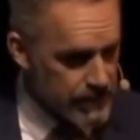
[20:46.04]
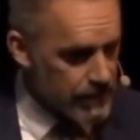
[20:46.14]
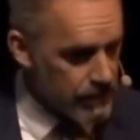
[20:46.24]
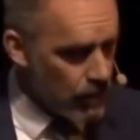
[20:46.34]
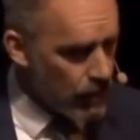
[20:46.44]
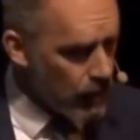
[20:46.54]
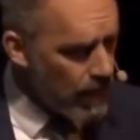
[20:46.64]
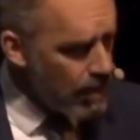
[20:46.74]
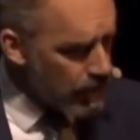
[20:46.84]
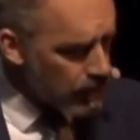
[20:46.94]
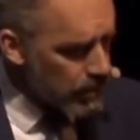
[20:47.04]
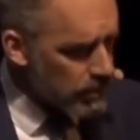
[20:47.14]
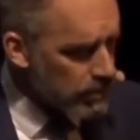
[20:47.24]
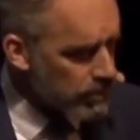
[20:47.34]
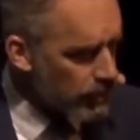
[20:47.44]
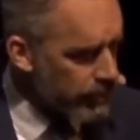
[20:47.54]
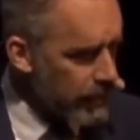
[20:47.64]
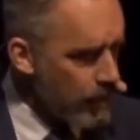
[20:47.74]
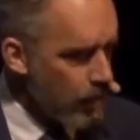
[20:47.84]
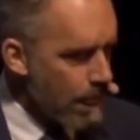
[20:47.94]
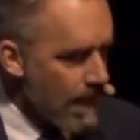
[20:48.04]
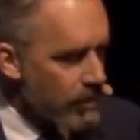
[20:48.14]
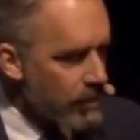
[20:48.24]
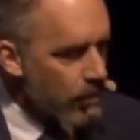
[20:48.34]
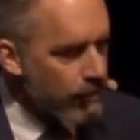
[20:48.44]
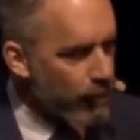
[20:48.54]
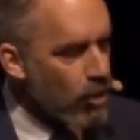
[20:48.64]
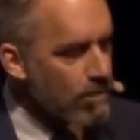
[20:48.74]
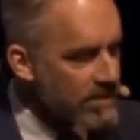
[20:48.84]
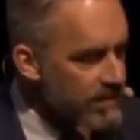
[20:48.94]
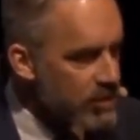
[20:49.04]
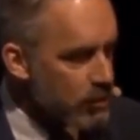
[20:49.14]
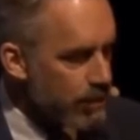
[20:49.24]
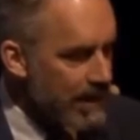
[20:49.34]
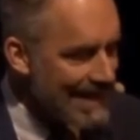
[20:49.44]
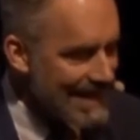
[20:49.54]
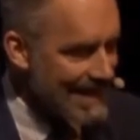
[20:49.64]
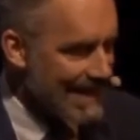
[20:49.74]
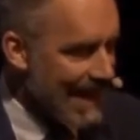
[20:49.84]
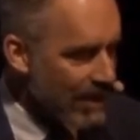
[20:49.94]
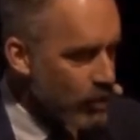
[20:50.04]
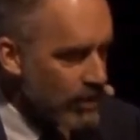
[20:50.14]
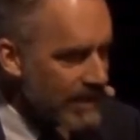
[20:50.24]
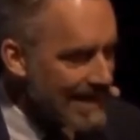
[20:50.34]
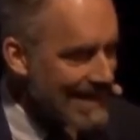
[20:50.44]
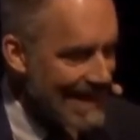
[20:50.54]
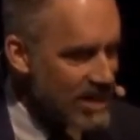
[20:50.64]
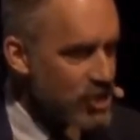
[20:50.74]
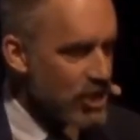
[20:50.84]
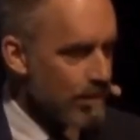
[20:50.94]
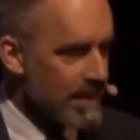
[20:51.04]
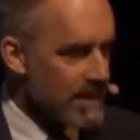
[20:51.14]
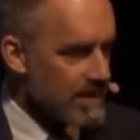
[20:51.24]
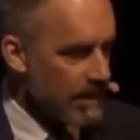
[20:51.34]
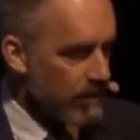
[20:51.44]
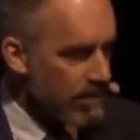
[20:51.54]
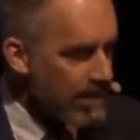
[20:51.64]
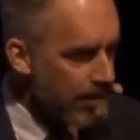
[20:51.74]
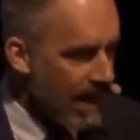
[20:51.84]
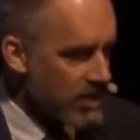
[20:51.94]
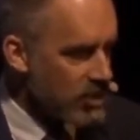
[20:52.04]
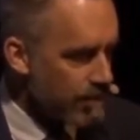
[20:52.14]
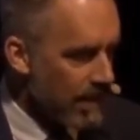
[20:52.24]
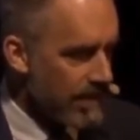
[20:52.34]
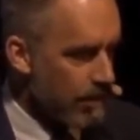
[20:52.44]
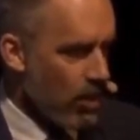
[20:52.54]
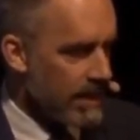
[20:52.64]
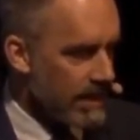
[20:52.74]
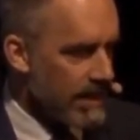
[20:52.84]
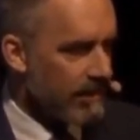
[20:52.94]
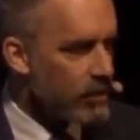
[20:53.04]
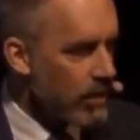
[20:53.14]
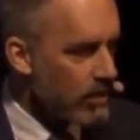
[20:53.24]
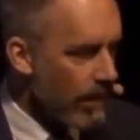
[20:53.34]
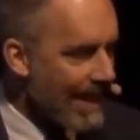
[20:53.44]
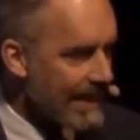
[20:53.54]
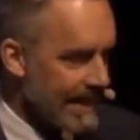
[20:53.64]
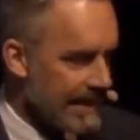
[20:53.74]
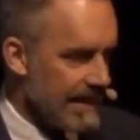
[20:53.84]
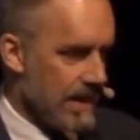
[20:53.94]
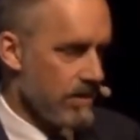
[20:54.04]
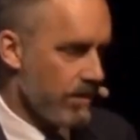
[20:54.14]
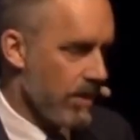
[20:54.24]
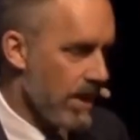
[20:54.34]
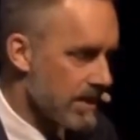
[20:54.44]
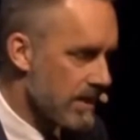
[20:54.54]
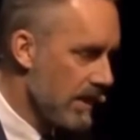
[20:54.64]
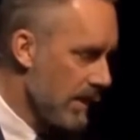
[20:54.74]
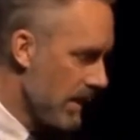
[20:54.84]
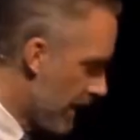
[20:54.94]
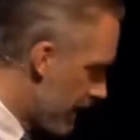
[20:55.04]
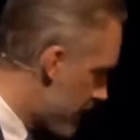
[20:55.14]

can grow, but was also so that there were forms of stupidity that I couldn't engage in because I would be punished by the market enough to eradicate the enterprise. And